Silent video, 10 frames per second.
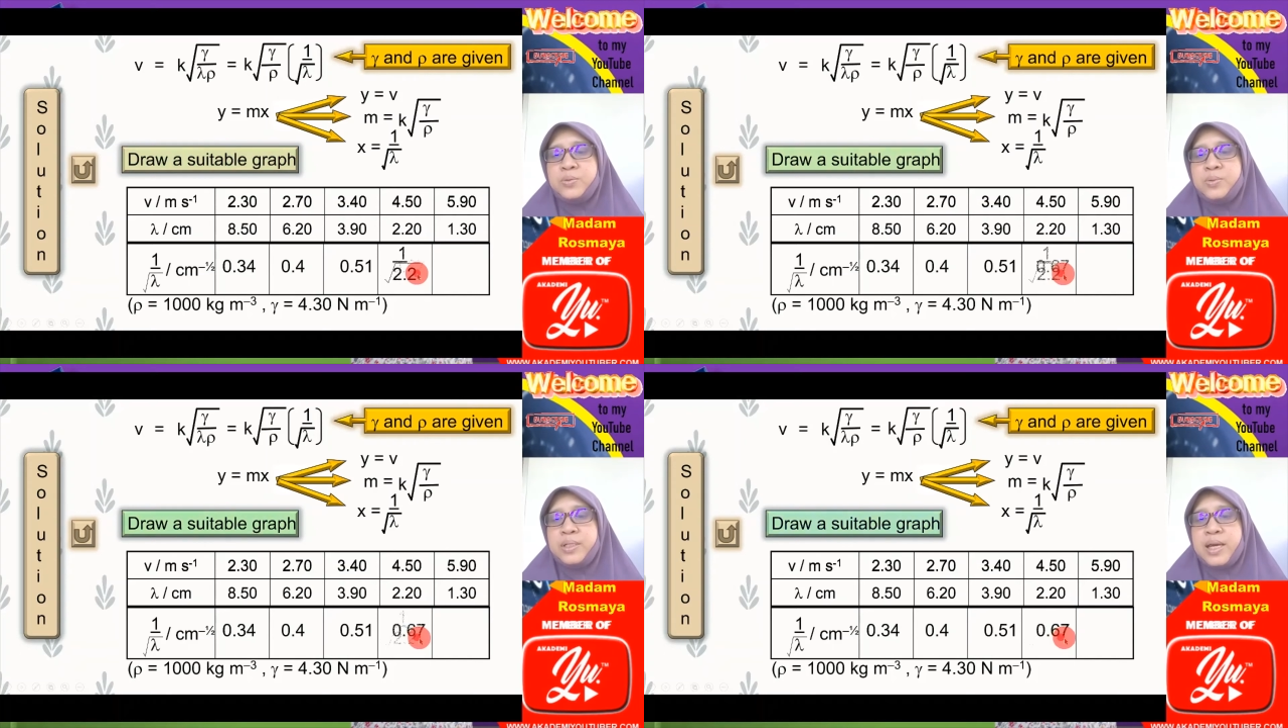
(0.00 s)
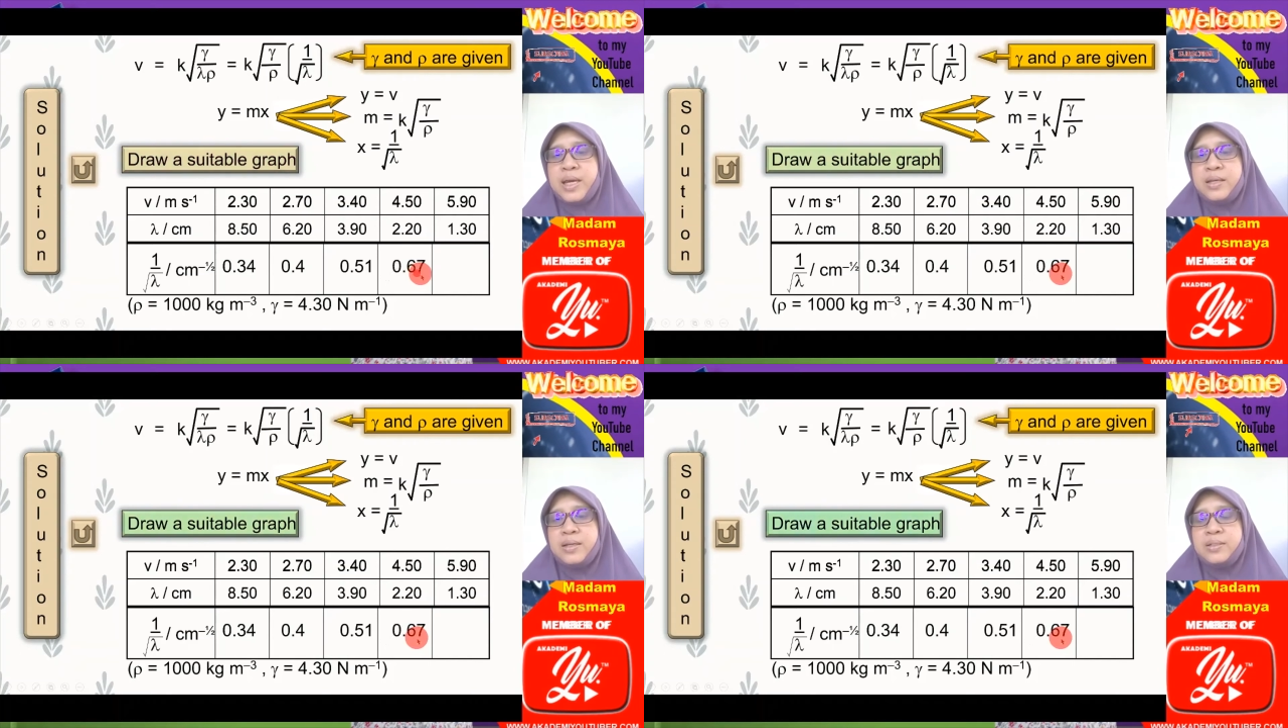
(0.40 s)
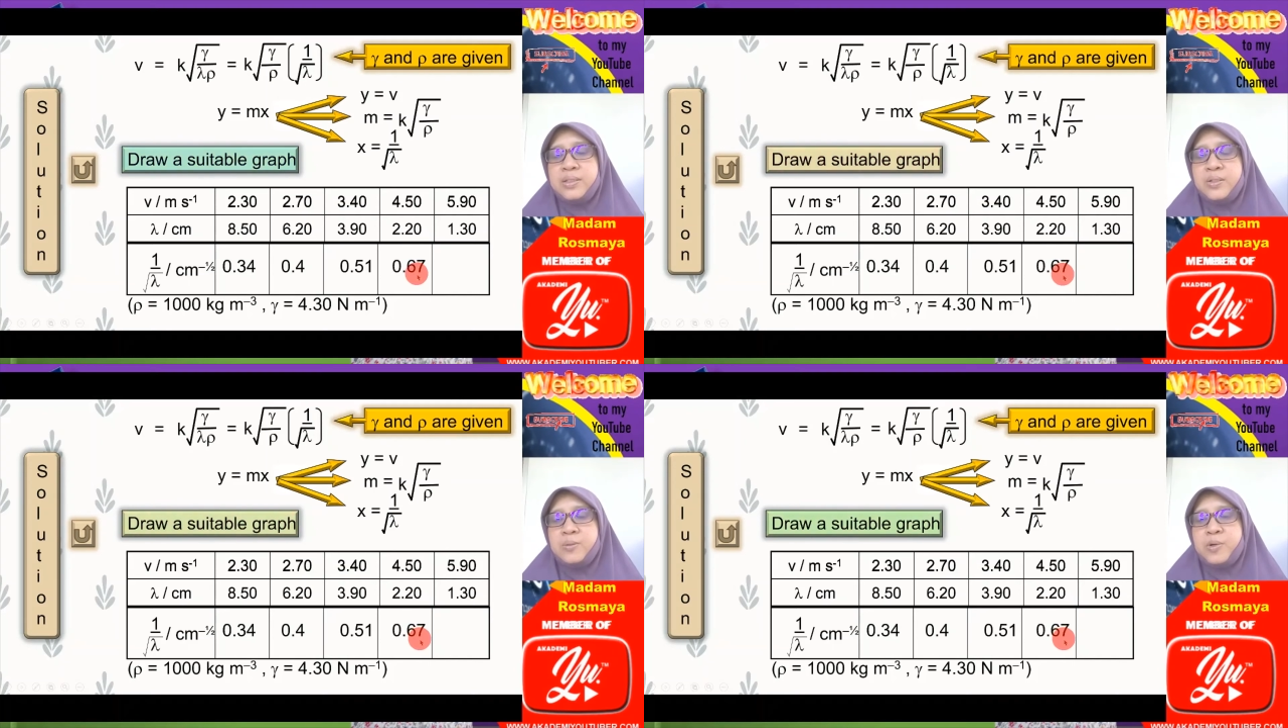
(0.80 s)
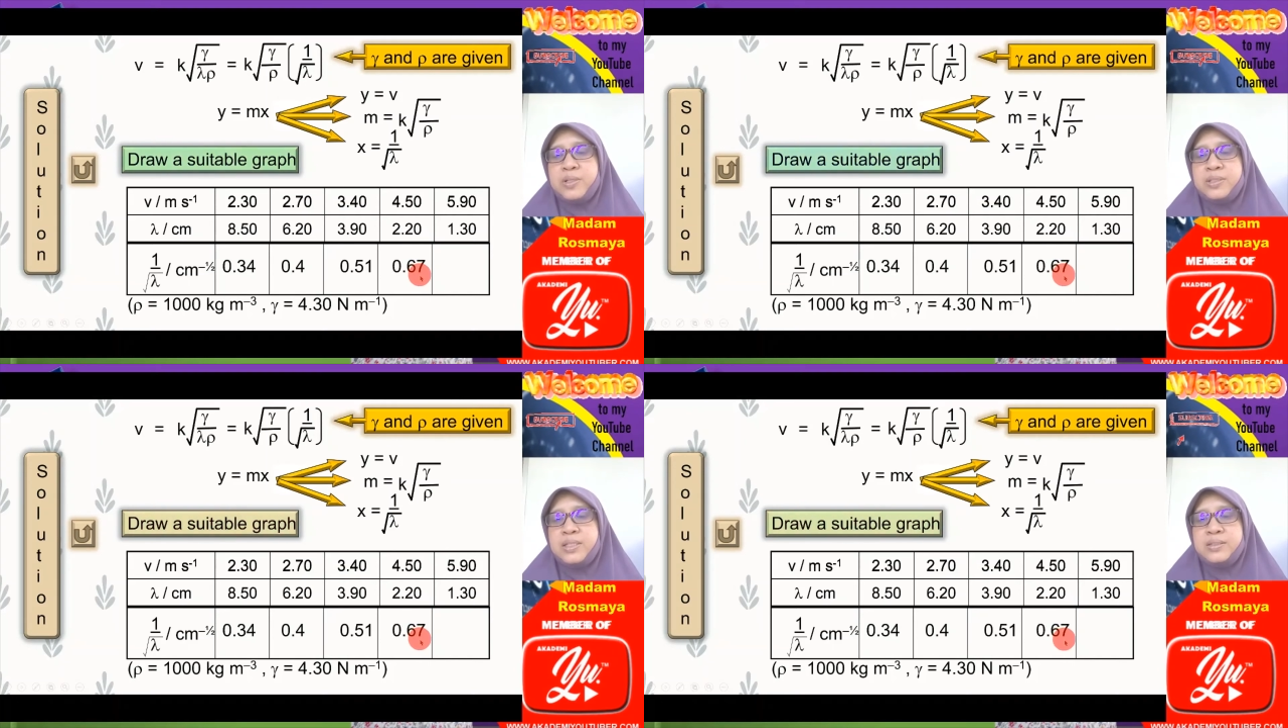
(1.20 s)
we get
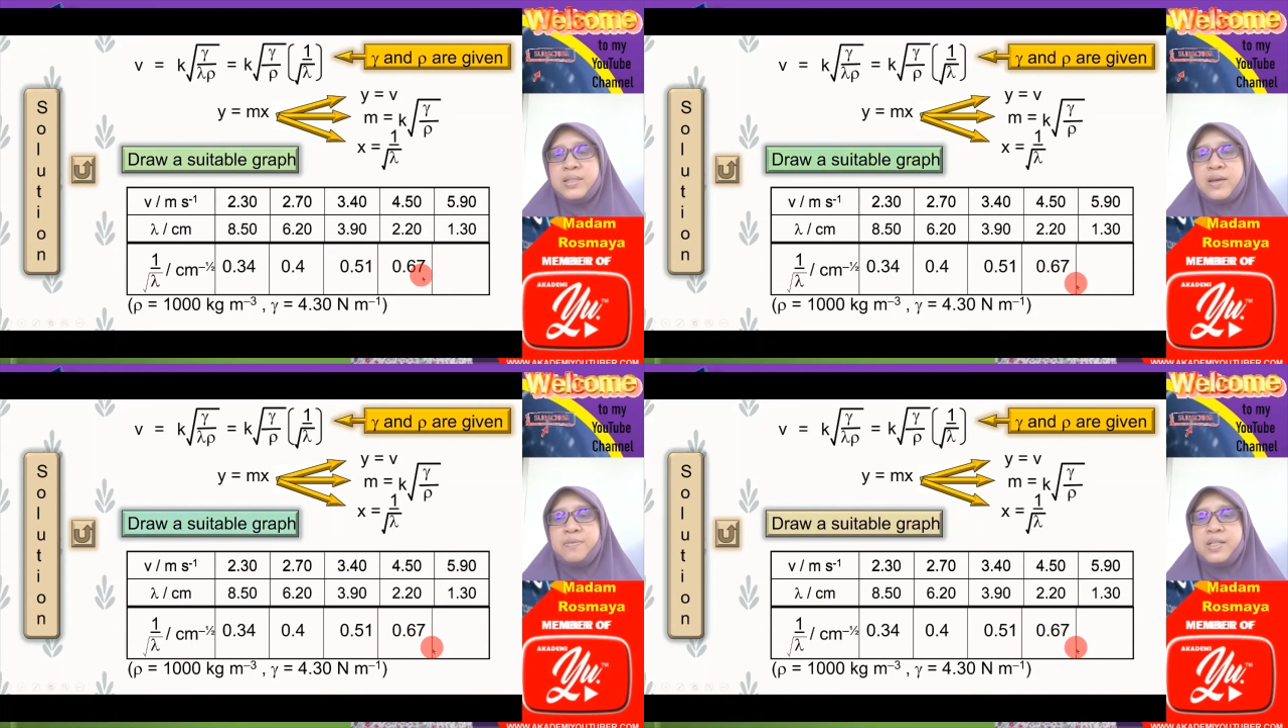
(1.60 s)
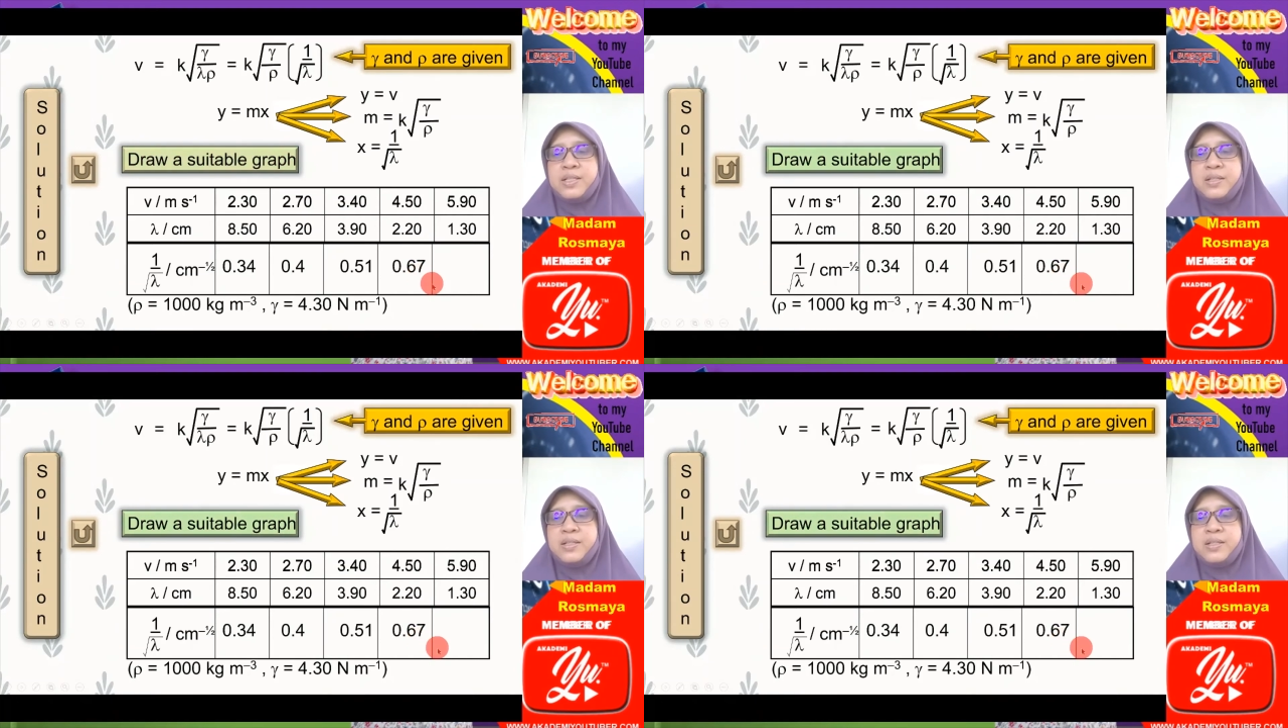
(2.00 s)
0.67.